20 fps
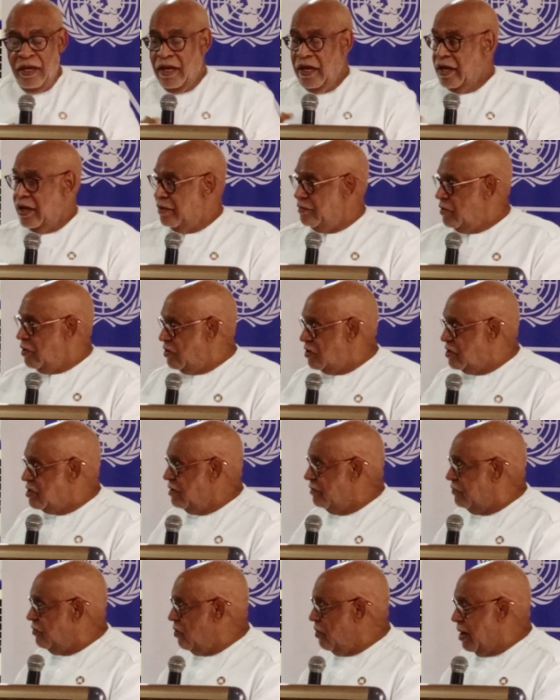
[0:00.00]
those
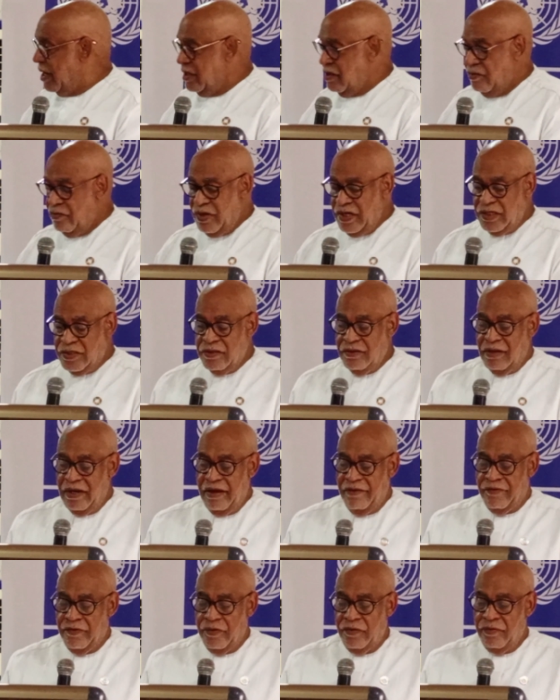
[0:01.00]
of you at the regional
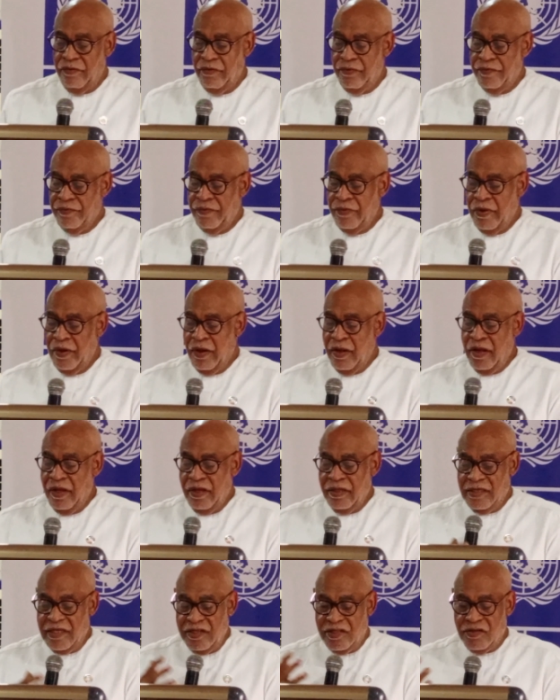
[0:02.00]
level,
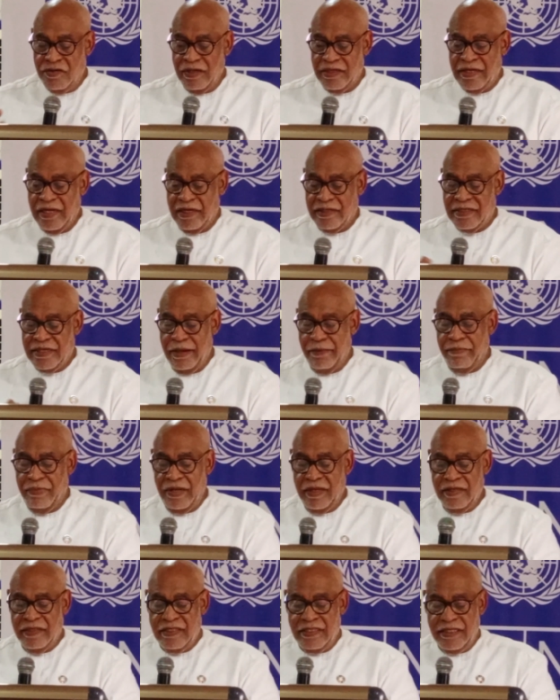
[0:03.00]
district
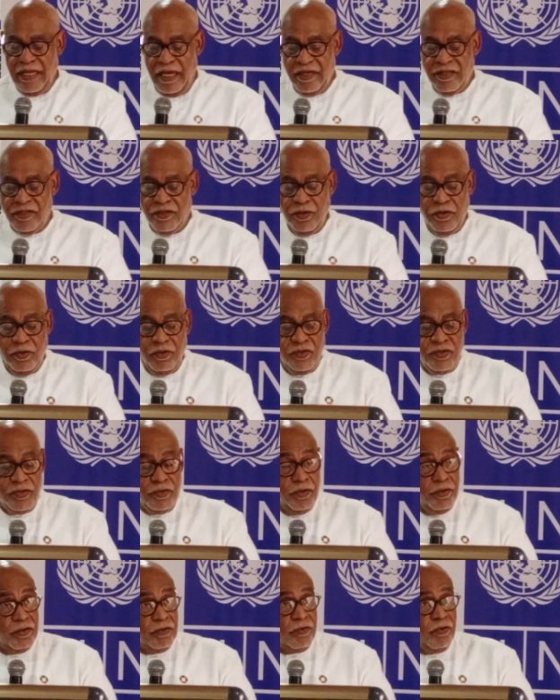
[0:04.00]
assemblies, CSOs,
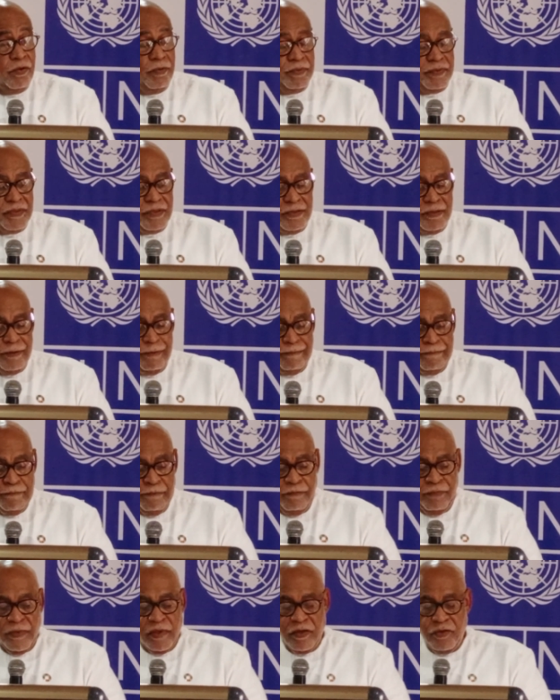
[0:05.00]
youth groups,
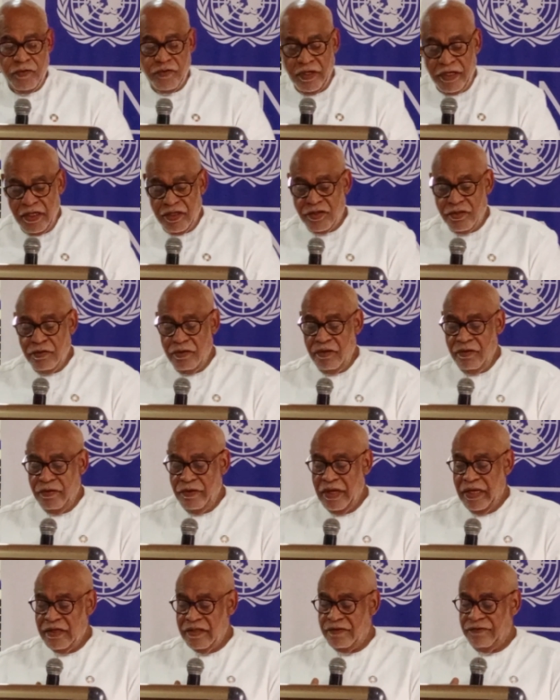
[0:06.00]
traditional
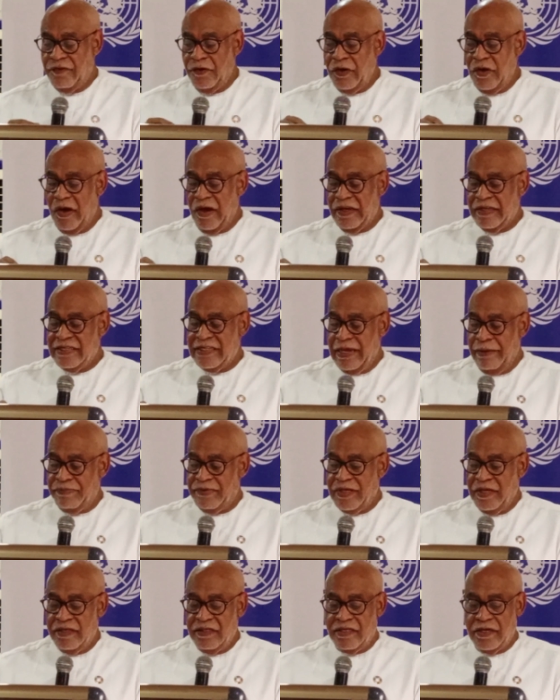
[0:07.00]
leaders, for your
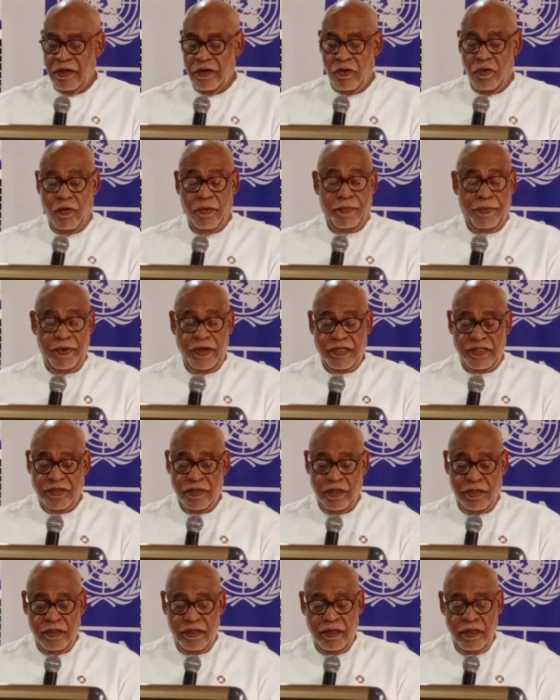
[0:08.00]
acceptance and
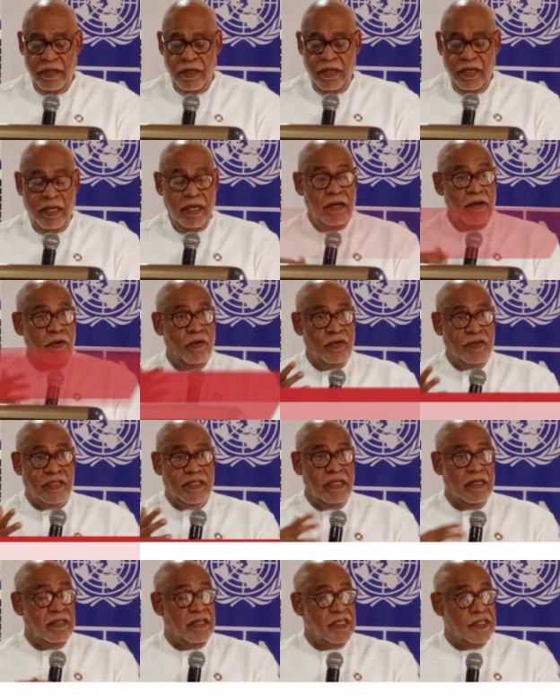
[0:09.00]
cooperation in
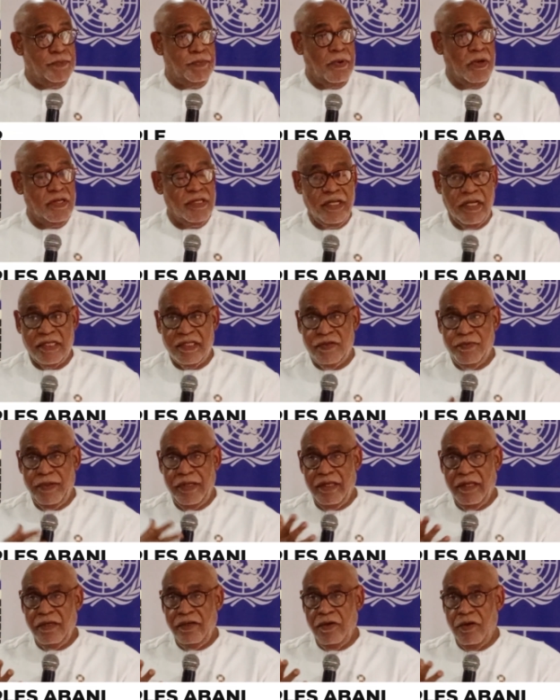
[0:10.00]
hosting these projects
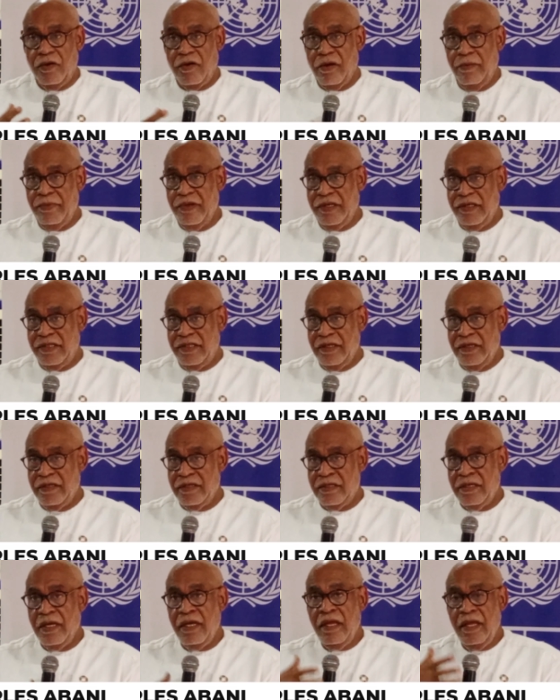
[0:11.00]
within your
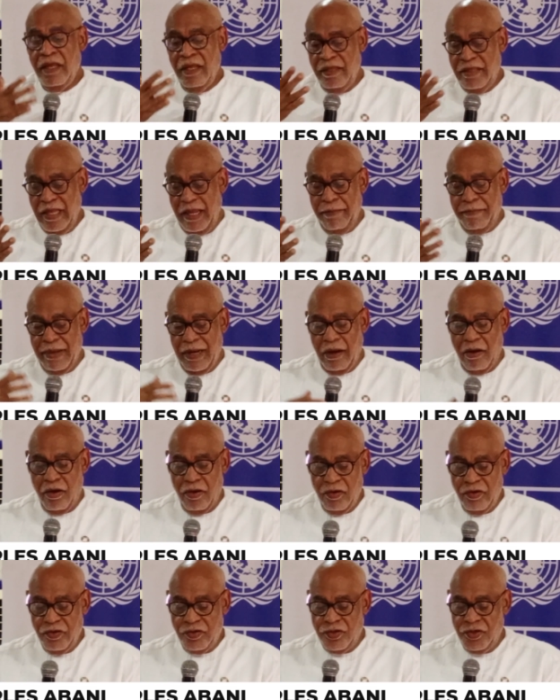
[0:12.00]
communities. They
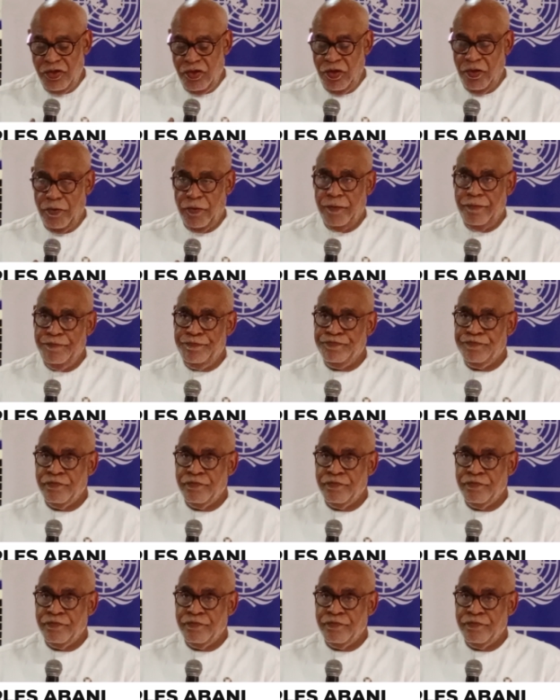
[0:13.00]
belong to you.